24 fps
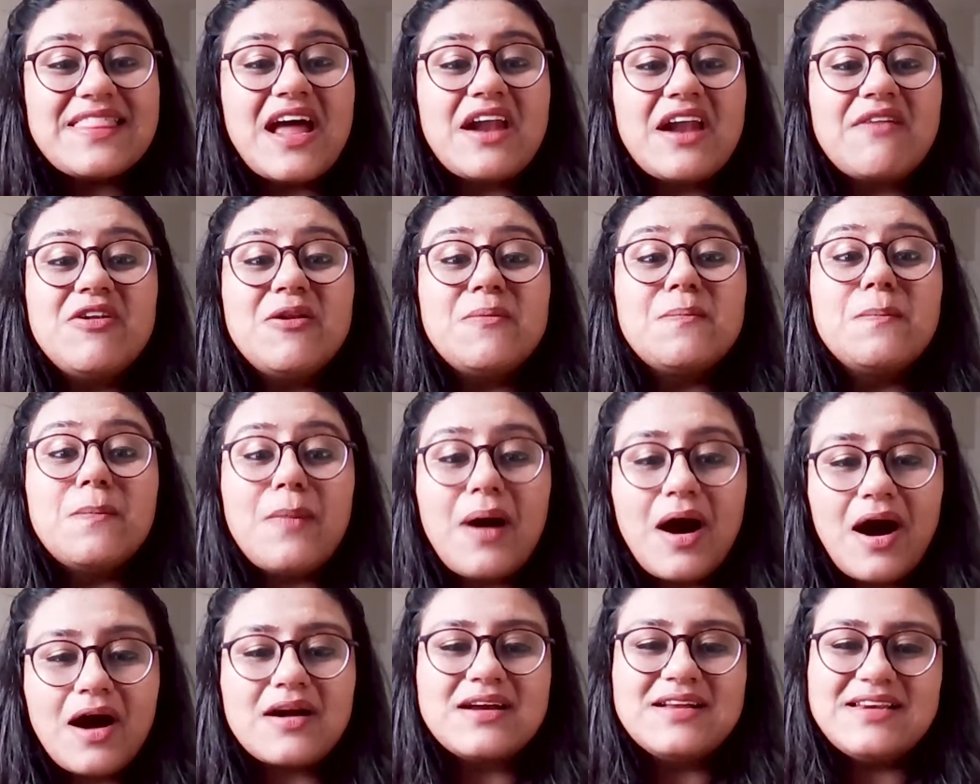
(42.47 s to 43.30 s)
that will
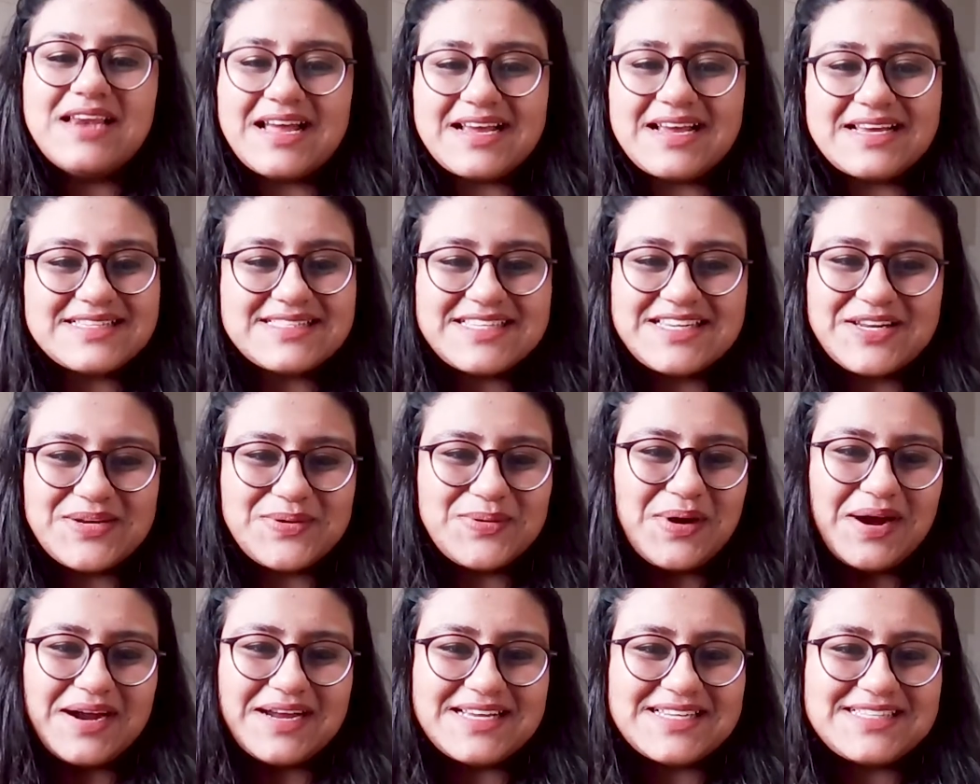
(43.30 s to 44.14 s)
mark a
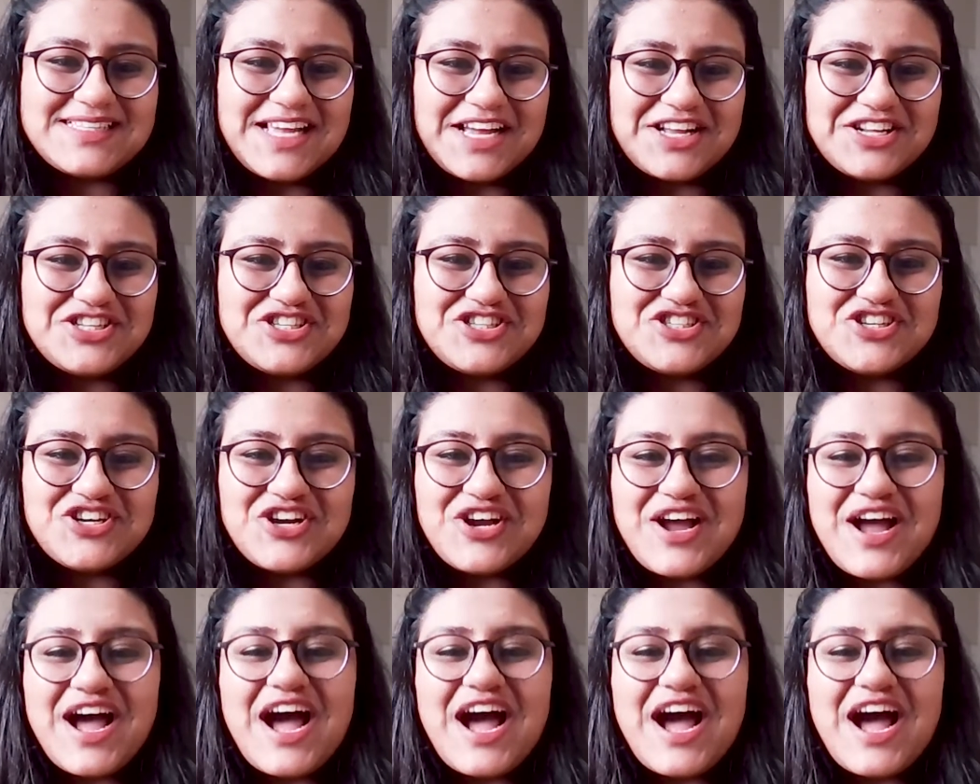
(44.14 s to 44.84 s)
legacy to ISH.